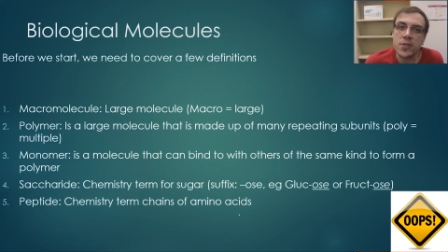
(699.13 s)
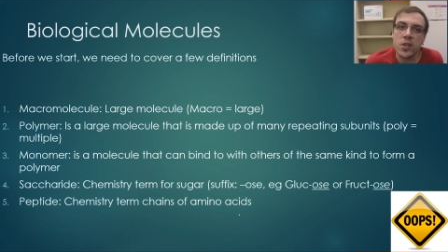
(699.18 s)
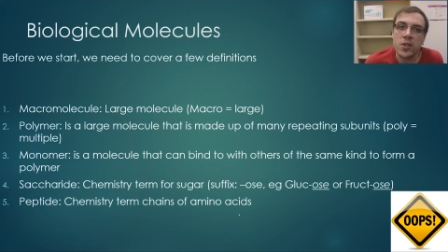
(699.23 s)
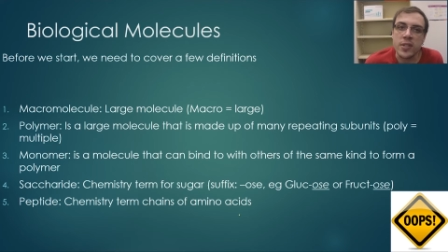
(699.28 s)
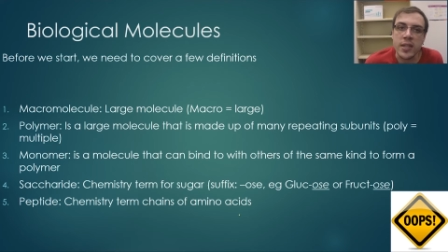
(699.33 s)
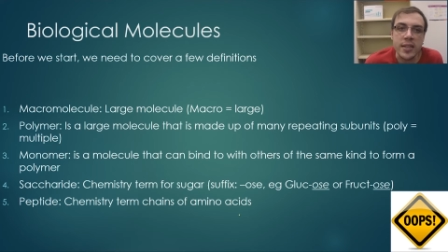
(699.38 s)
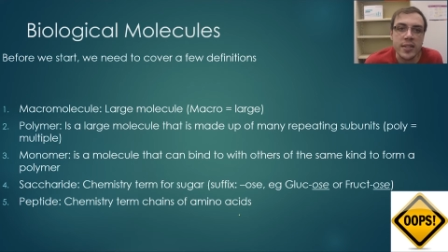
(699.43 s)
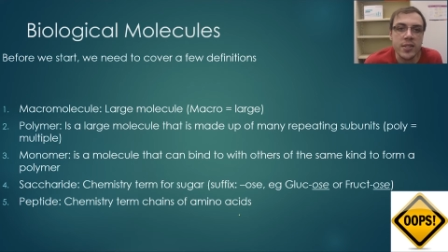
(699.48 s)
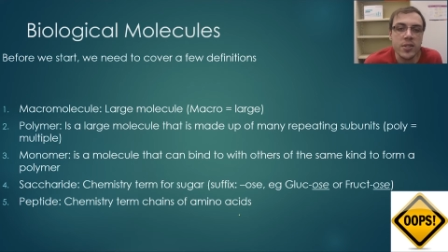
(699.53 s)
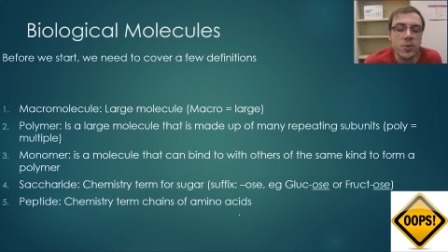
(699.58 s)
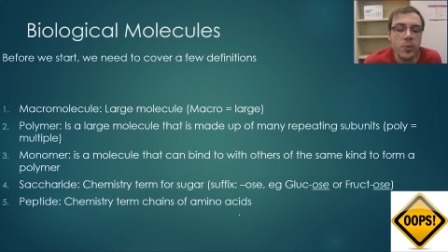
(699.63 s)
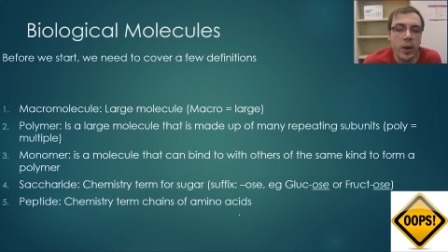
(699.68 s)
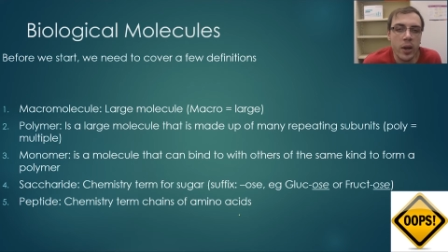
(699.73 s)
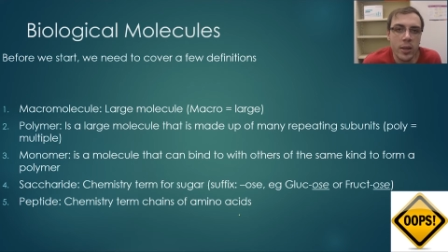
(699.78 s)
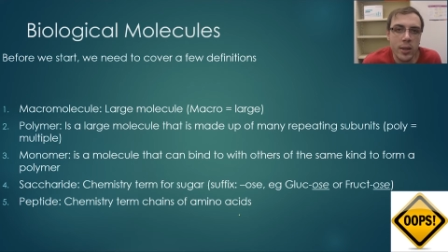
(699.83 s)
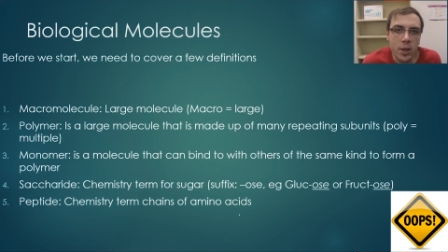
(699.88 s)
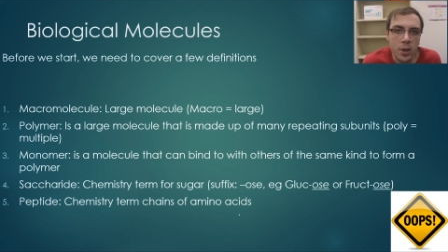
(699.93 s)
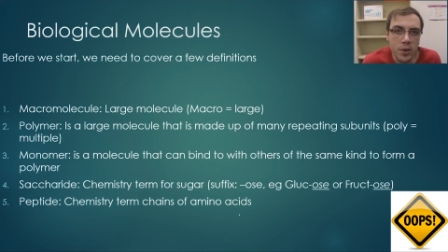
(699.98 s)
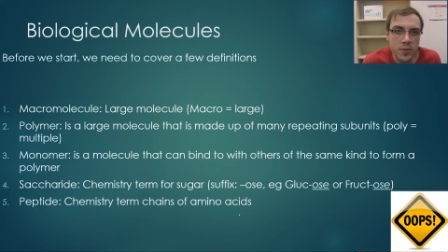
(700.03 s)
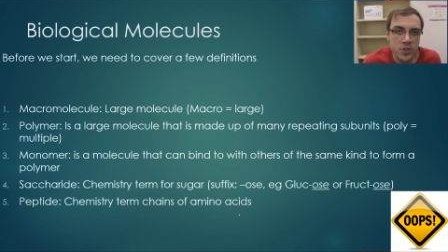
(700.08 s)
because this is where a
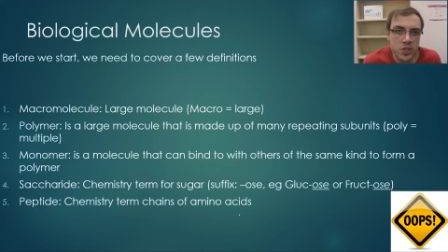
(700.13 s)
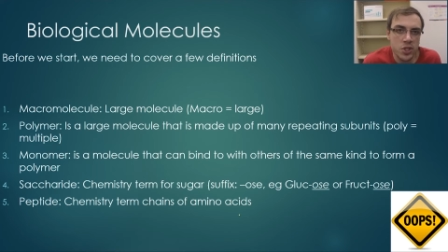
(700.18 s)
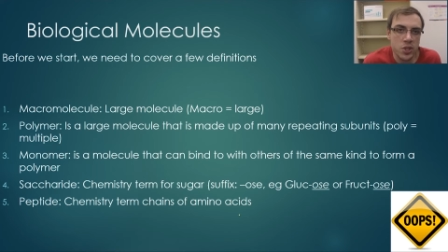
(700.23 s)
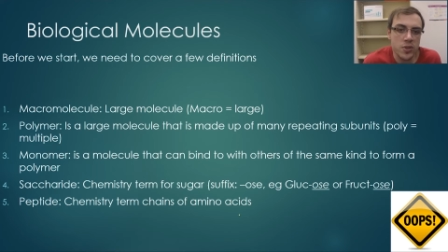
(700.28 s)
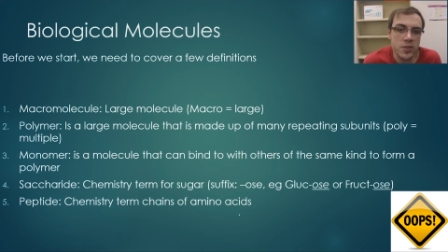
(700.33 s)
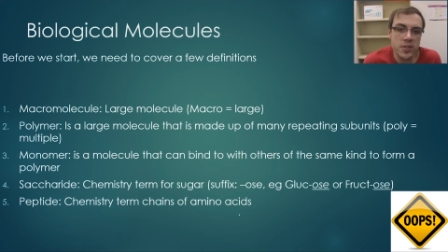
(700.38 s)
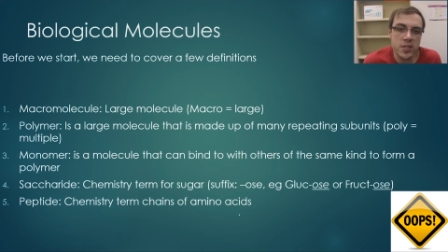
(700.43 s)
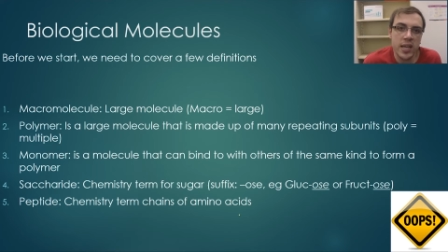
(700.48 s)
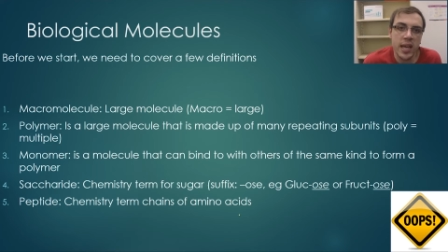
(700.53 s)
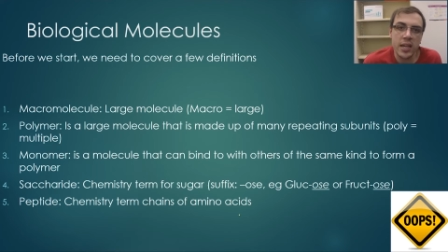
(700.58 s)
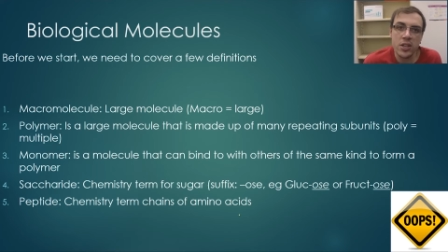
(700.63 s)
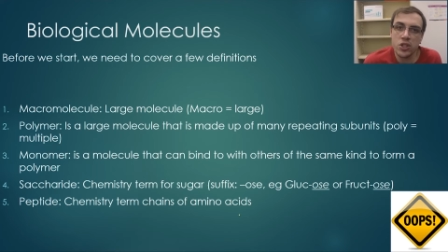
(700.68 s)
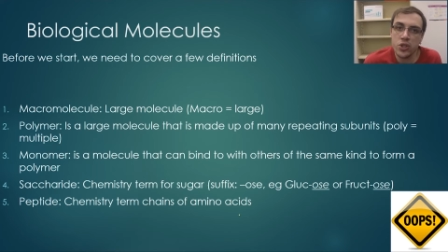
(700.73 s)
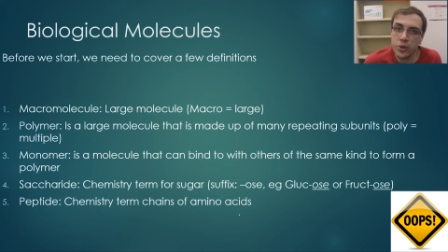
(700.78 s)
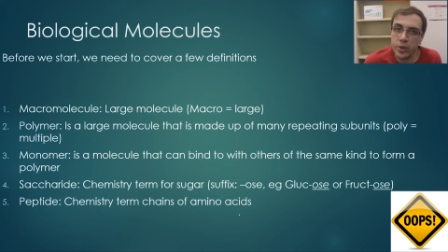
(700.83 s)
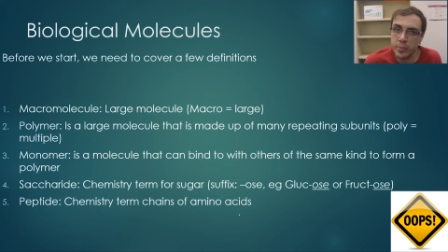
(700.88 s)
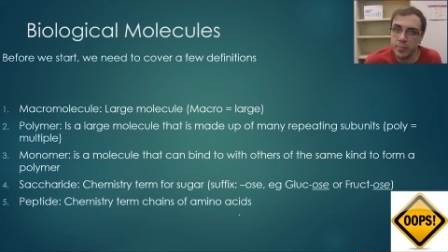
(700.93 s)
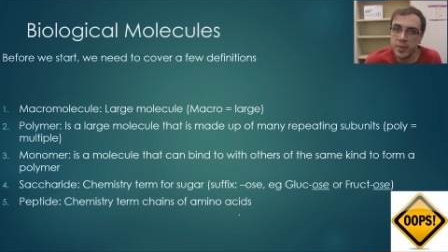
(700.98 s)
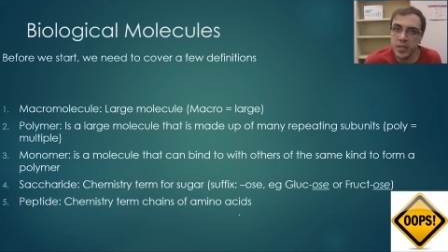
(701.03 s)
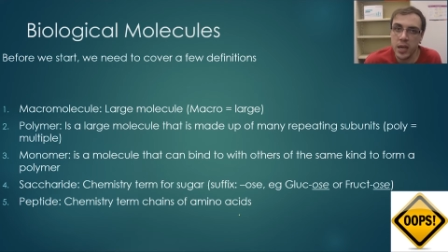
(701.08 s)
lot of students get
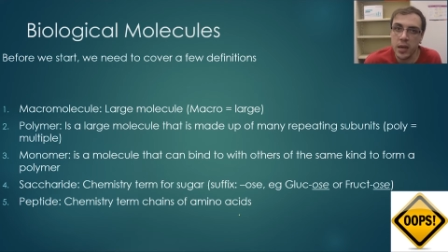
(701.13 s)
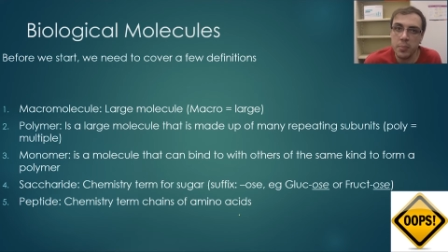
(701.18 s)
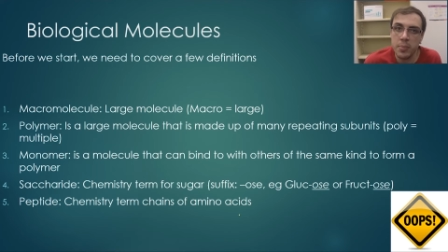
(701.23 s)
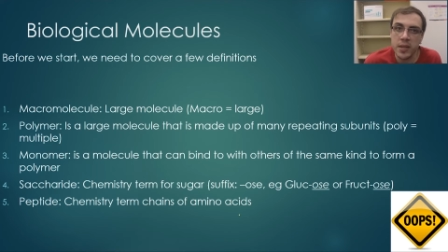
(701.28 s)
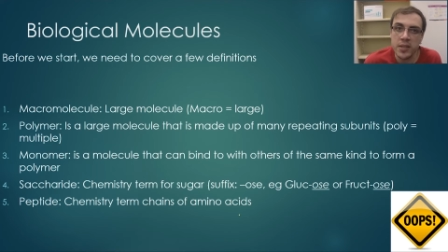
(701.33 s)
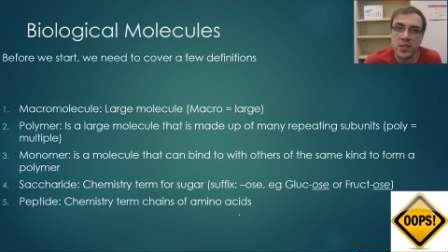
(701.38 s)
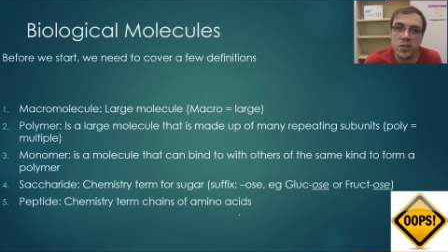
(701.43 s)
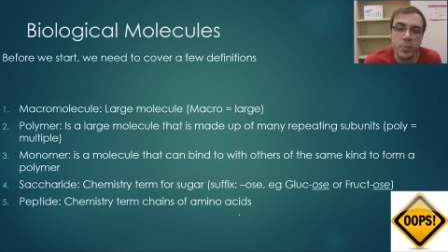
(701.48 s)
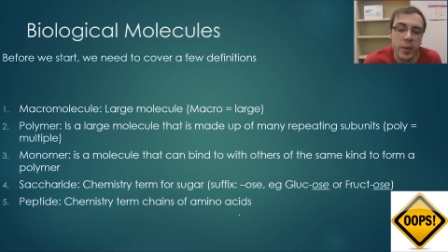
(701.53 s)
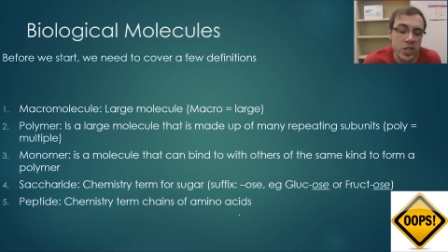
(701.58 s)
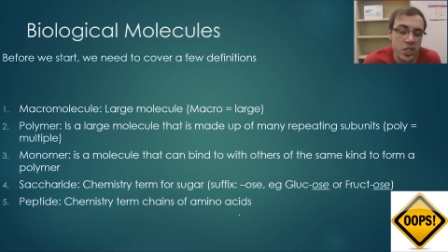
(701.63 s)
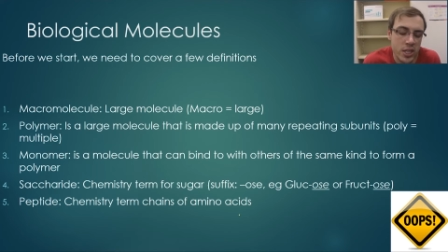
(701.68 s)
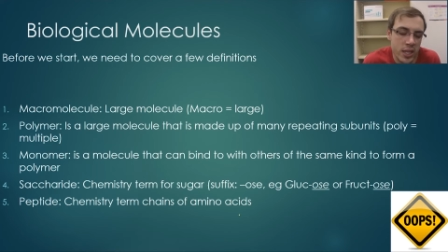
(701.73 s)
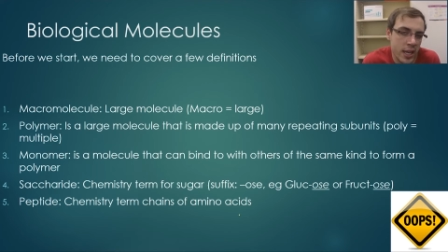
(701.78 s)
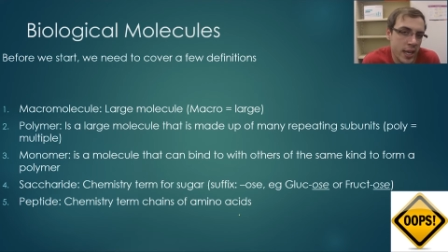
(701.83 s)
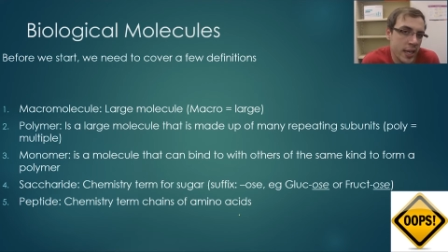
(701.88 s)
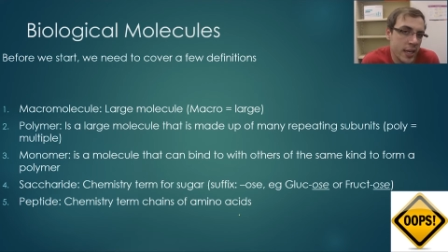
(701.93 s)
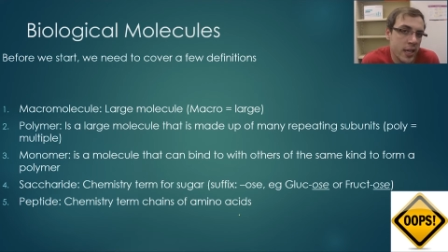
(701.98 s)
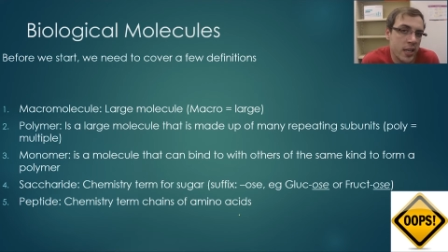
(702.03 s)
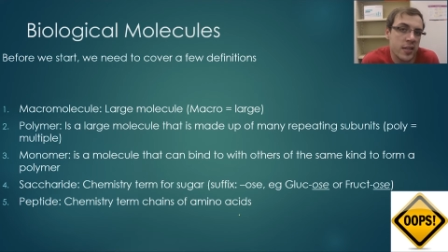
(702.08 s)
tripped up,
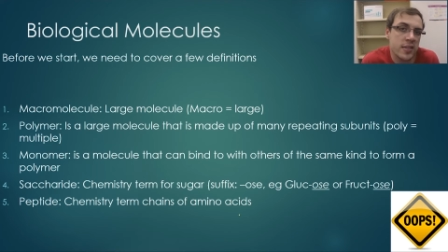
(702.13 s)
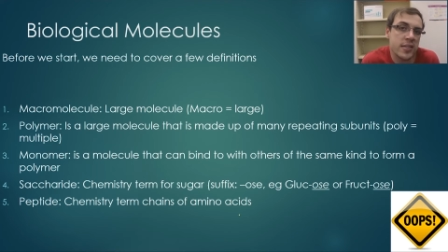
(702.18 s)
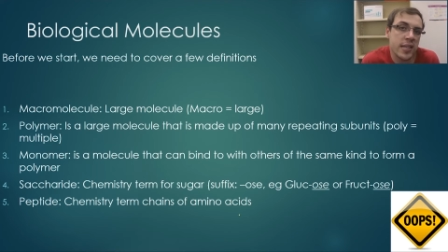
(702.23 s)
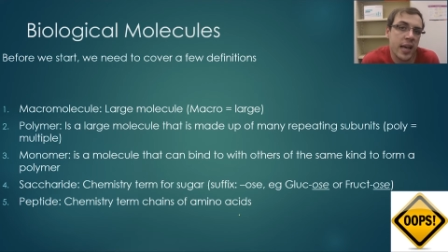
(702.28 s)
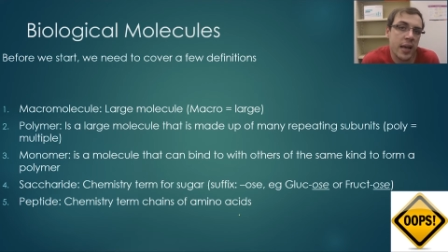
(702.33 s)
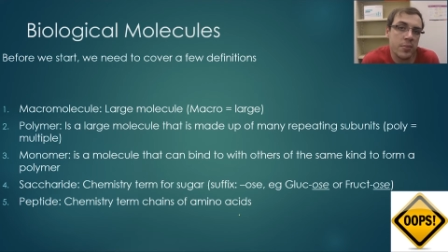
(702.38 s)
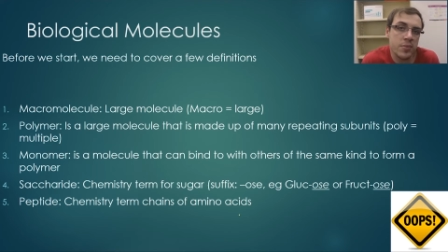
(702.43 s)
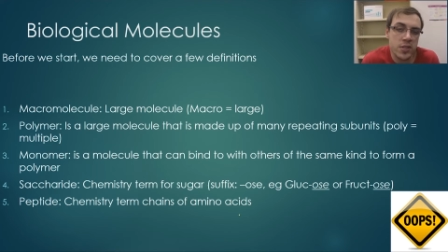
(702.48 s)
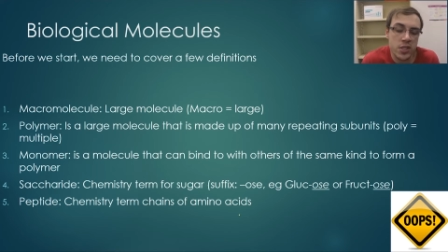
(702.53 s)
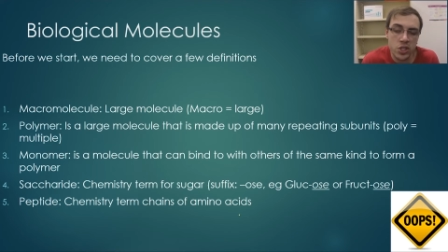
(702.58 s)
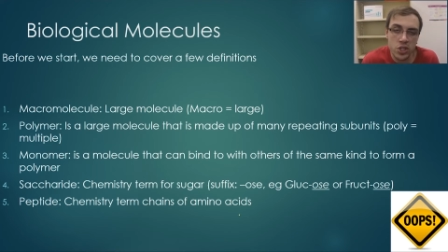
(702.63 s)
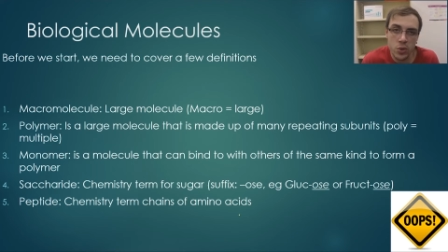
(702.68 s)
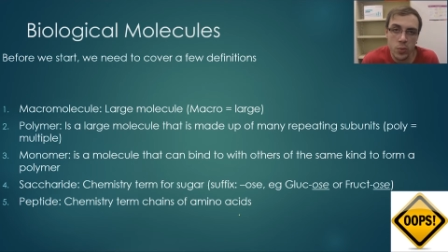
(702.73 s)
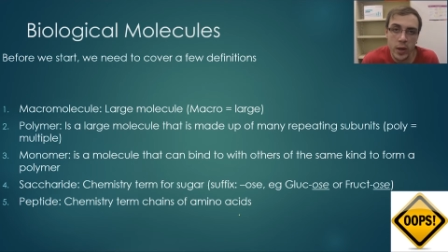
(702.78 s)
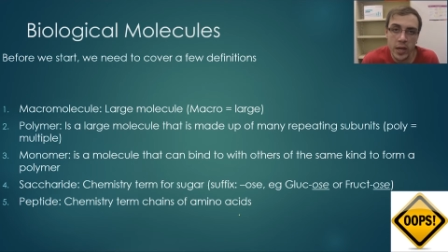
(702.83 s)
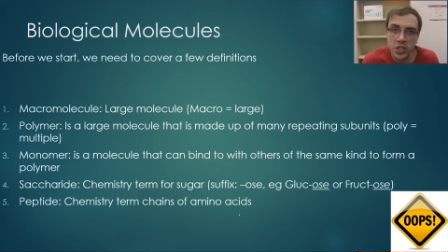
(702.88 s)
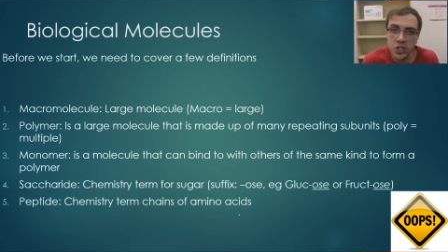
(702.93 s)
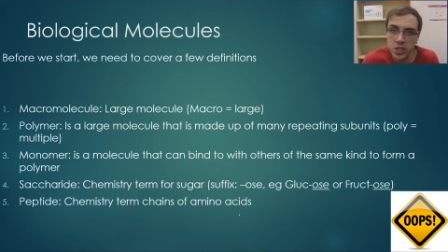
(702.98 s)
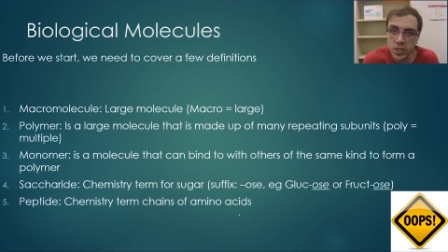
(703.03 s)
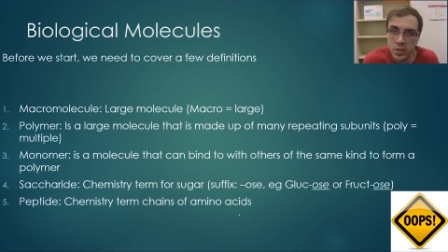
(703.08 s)
especially in an exam
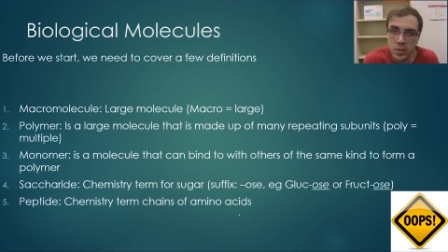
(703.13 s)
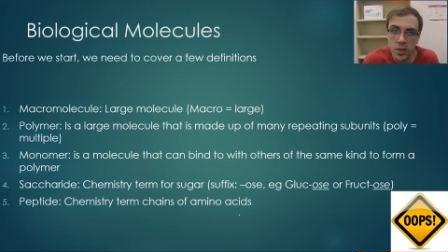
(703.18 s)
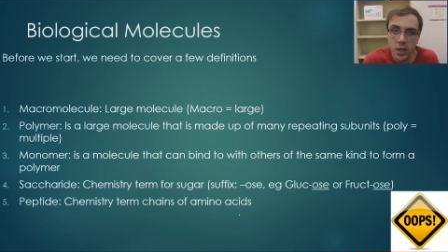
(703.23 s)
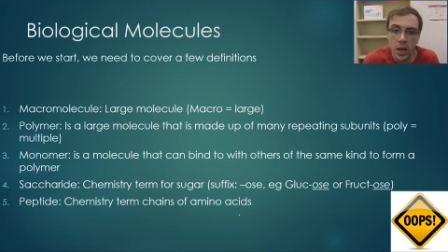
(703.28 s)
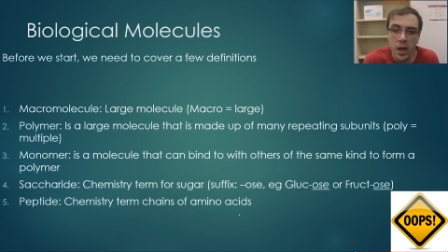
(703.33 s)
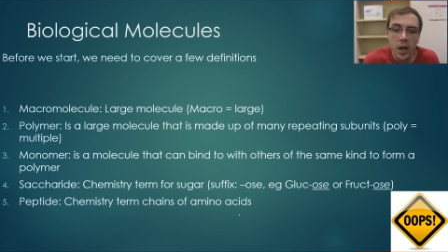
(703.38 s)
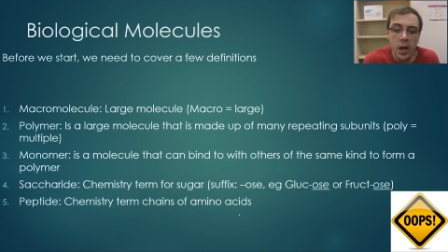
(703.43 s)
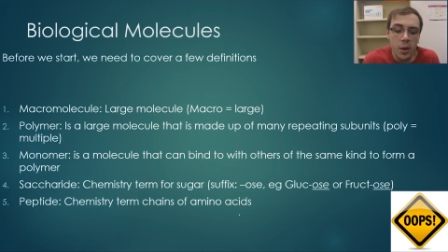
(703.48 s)
situation,